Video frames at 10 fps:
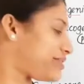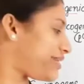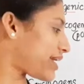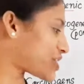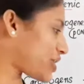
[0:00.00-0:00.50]

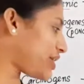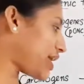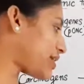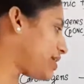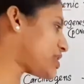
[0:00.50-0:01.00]
detection
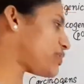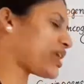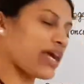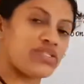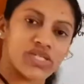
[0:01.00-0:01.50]
techniques, we
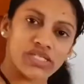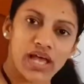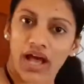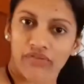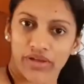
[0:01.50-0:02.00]
can just
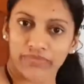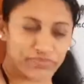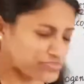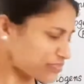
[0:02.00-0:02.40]
have a